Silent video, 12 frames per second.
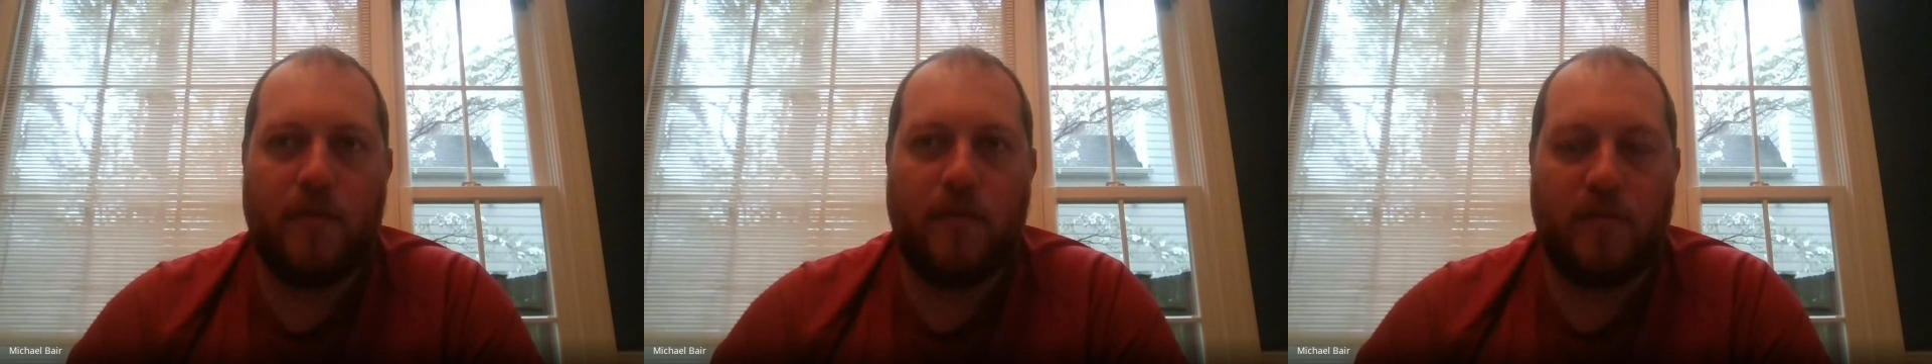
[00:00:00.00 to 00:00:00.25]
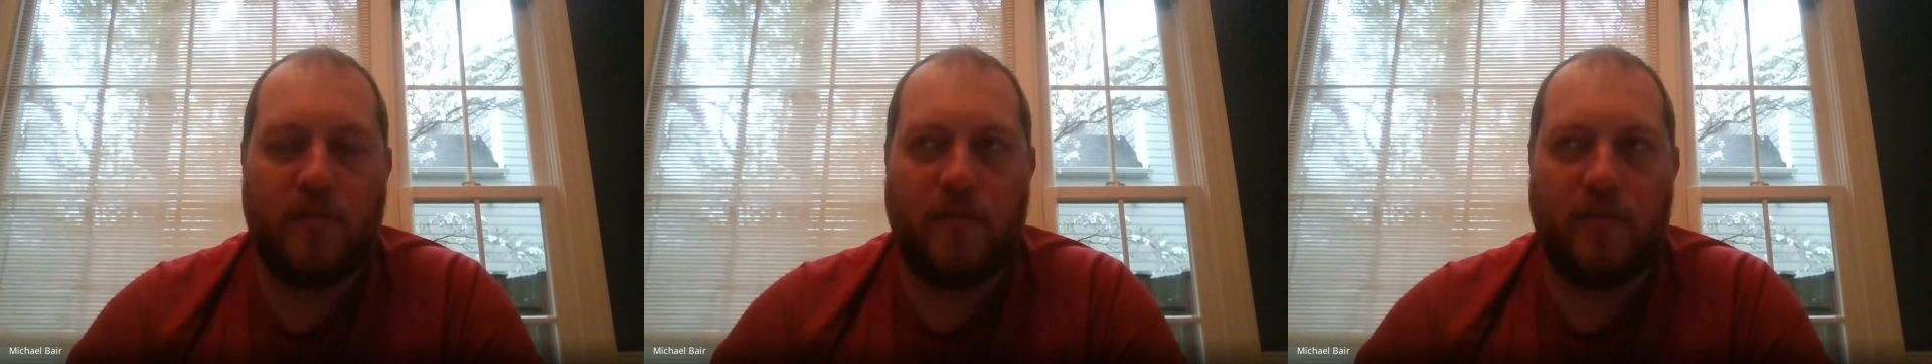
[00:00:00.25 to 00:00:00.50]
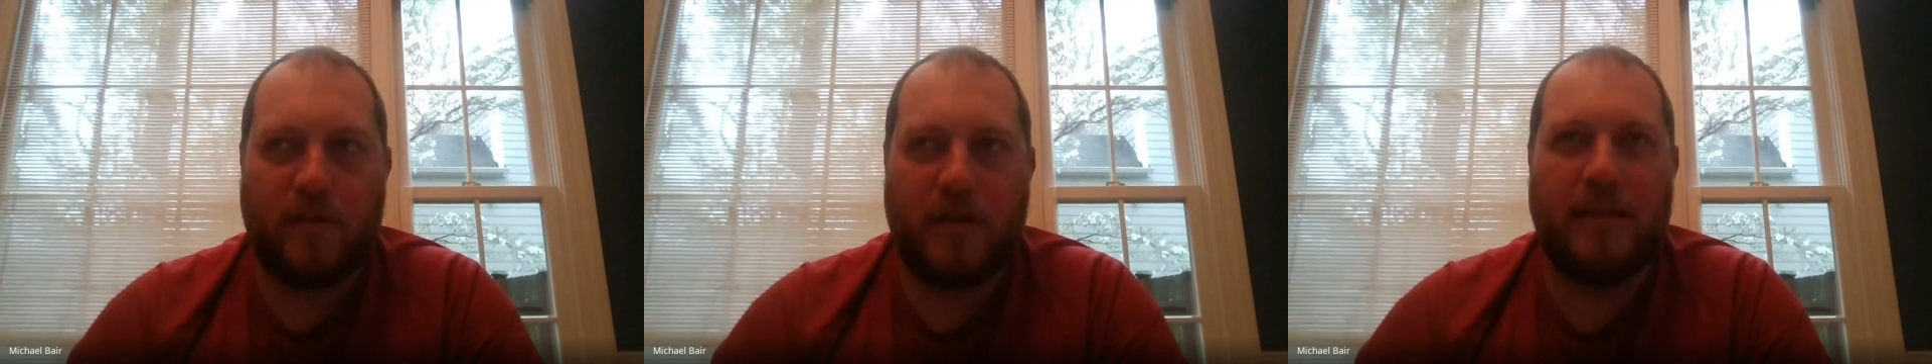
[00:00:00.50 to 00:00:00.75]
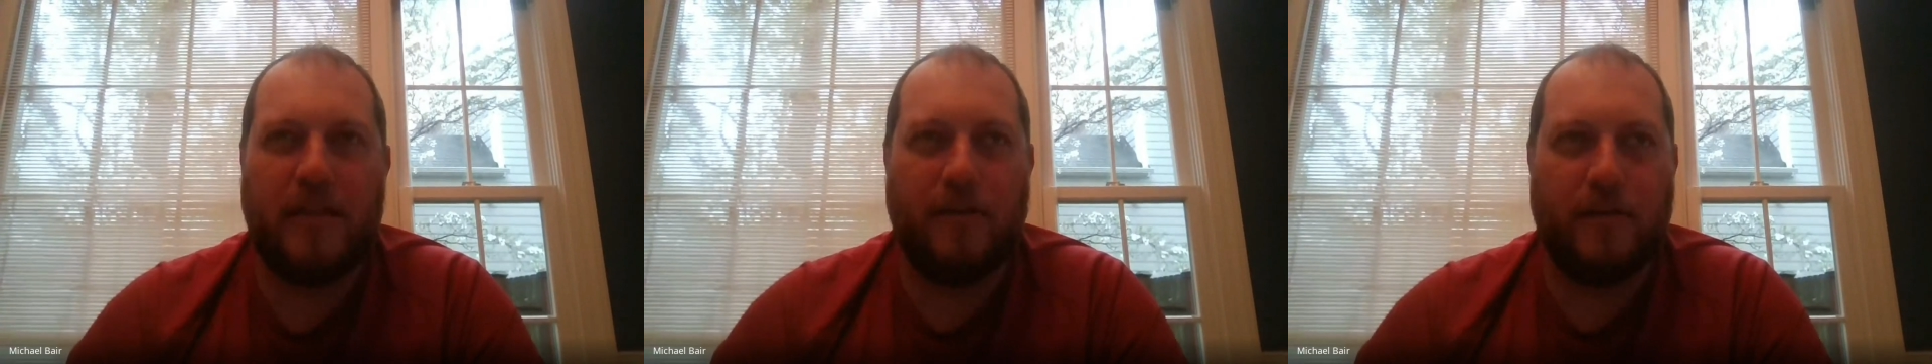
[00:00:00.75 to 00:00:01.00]
there's there's
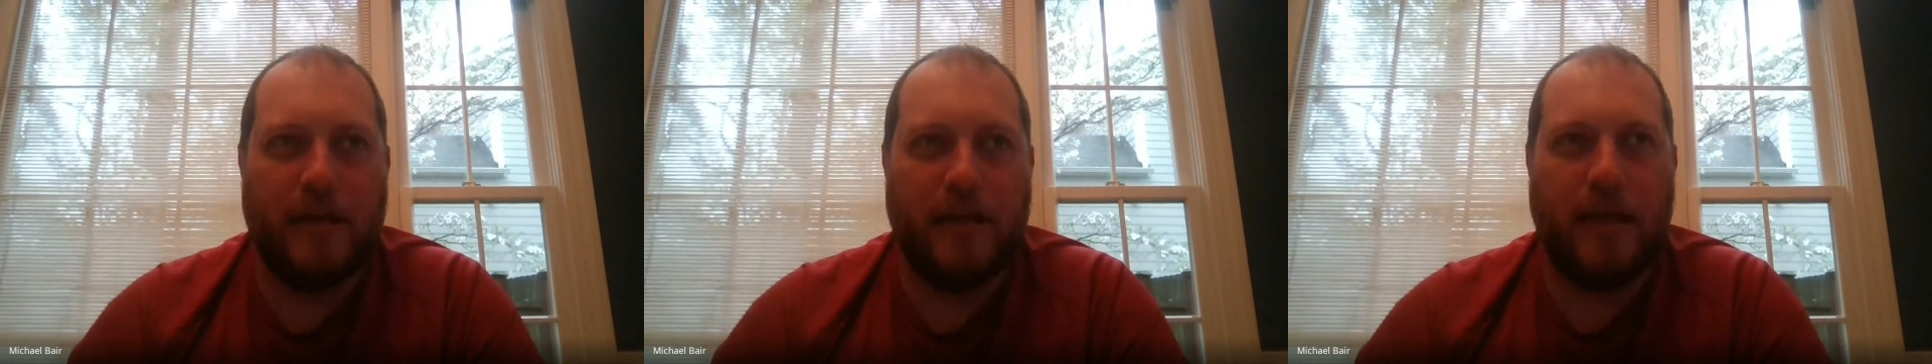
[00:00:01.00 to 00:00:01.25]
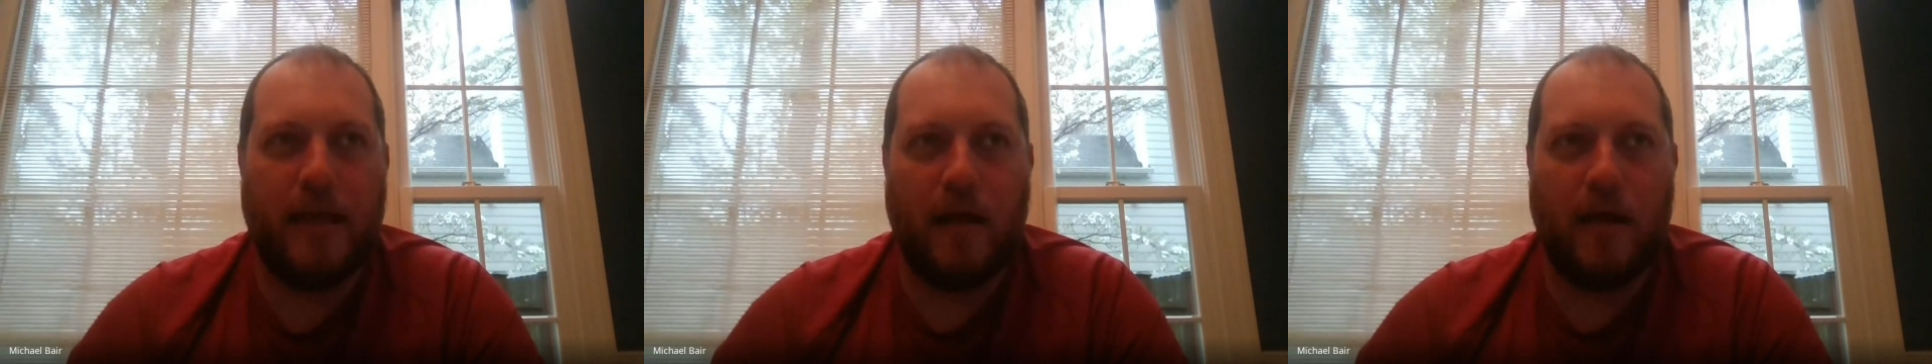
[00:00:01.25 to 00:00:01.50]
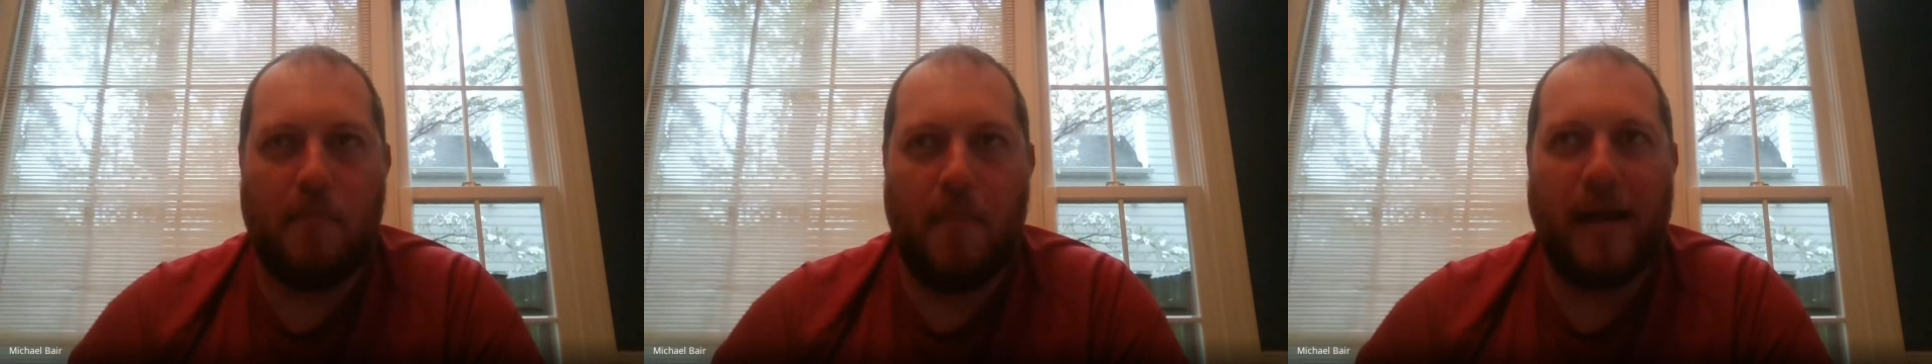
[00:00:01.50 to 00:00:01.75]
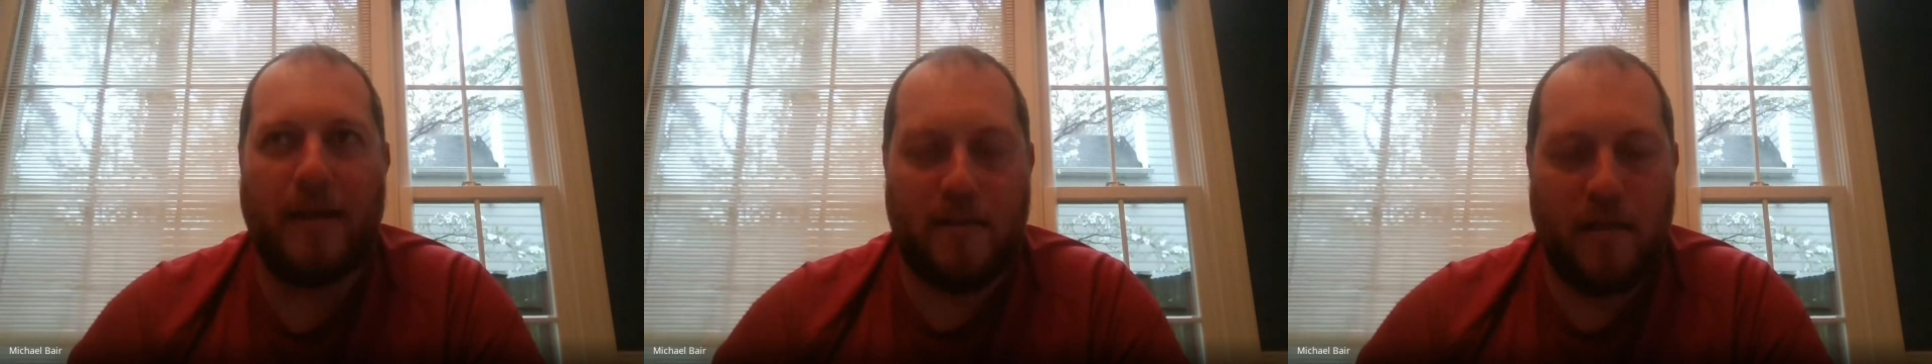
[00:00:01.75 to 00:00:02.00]
clearly like a
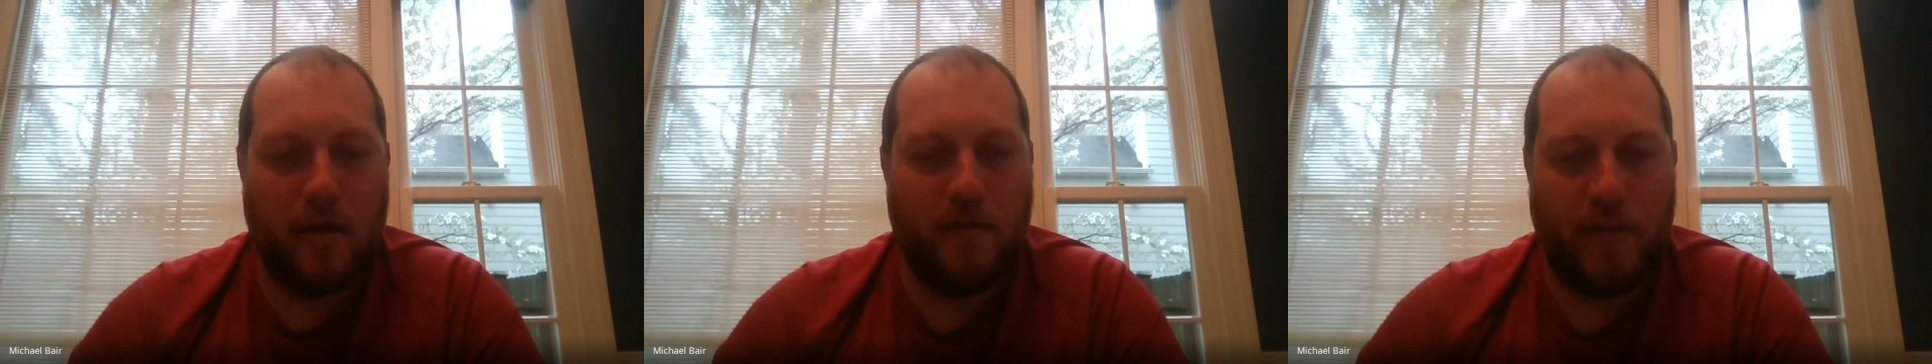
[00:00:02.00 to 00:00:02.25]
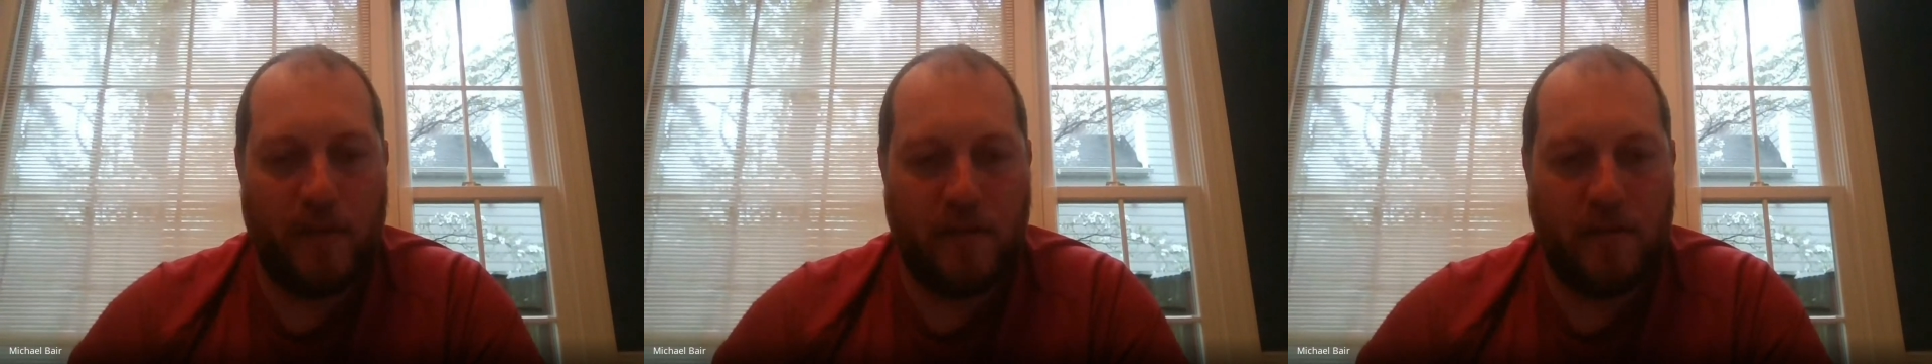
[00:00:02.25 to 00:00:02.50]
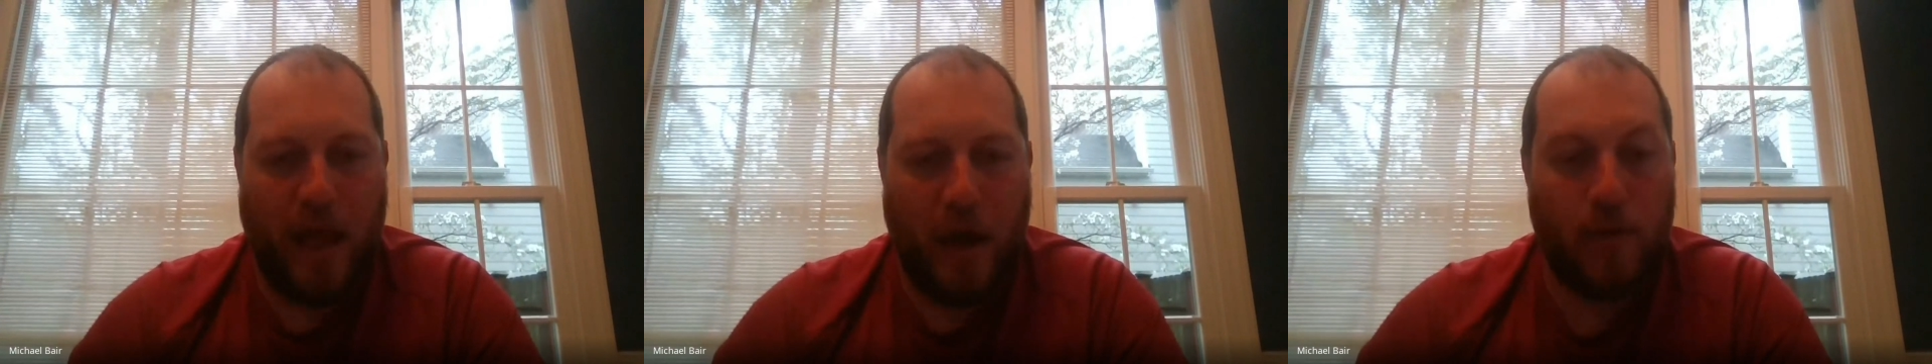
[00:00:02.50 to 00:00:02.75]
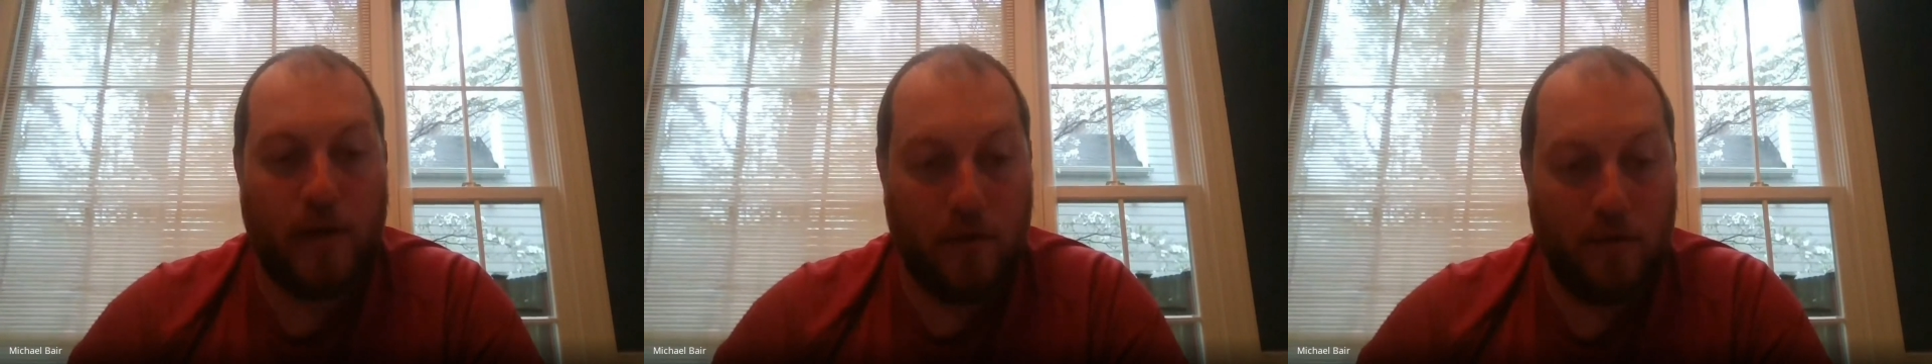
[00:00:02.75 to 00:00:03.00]
mindset of this is
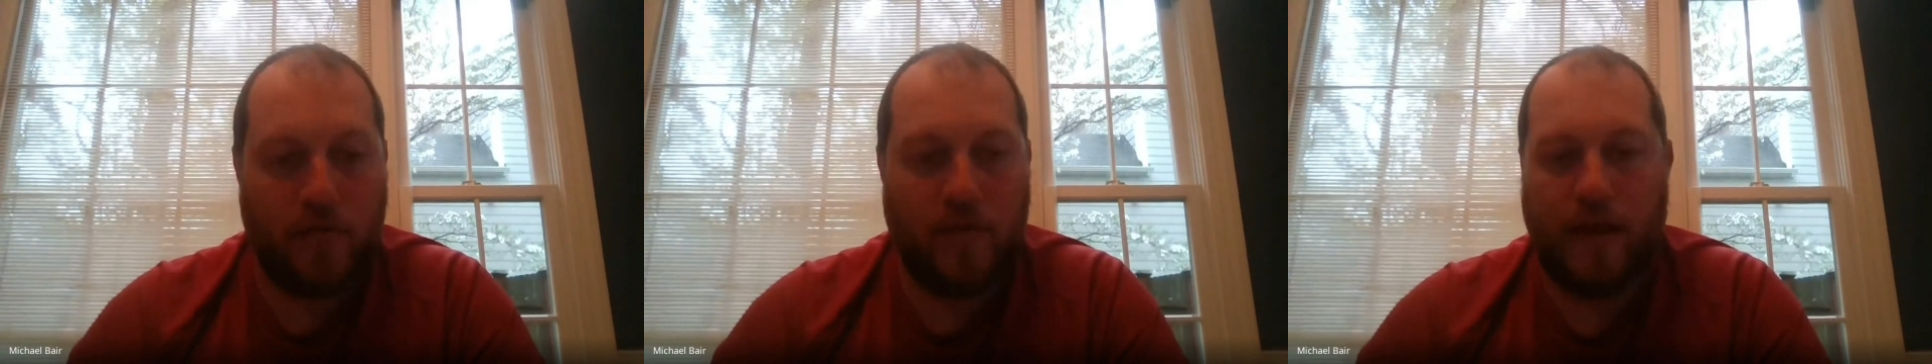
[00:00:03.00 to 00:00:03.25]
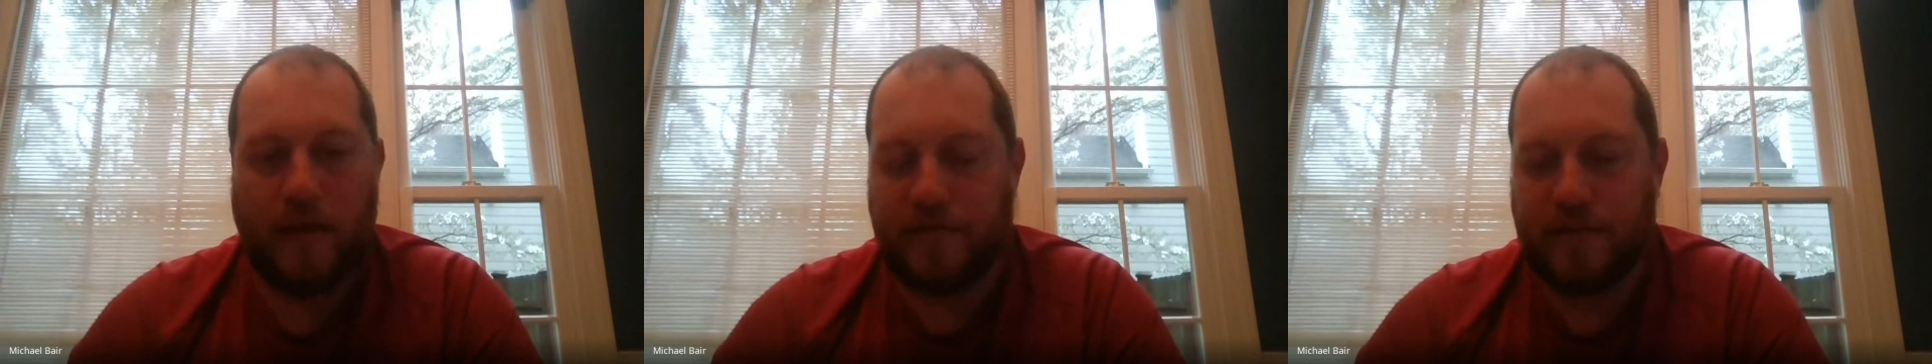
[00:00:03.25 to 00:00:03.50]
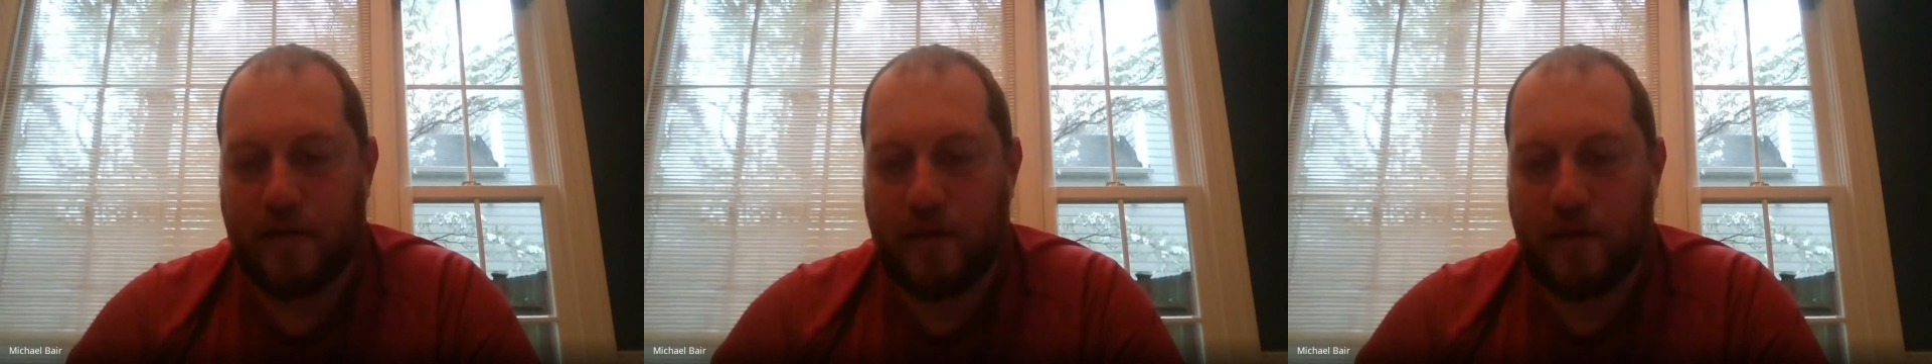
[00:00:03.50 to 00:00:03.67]
how we do things,